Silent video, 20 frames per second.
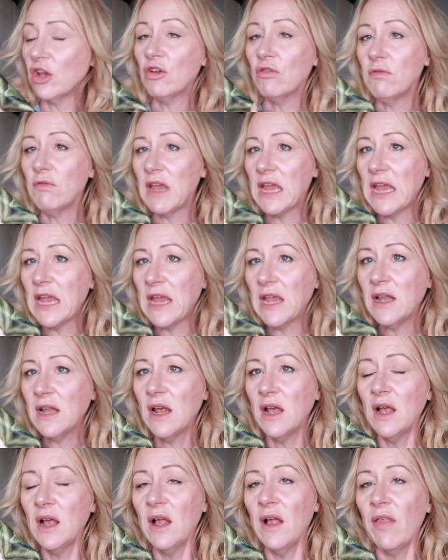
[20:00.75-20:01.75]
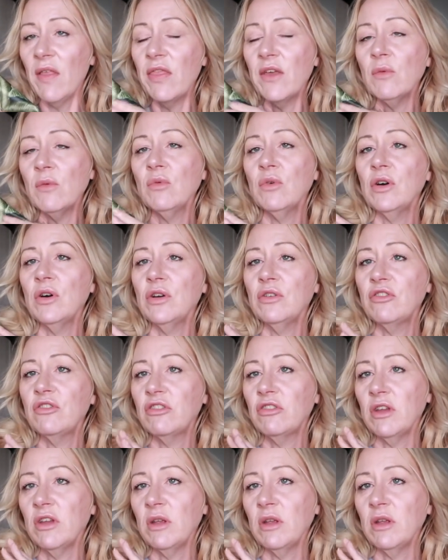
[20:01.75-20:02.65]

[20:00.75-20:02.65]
green that would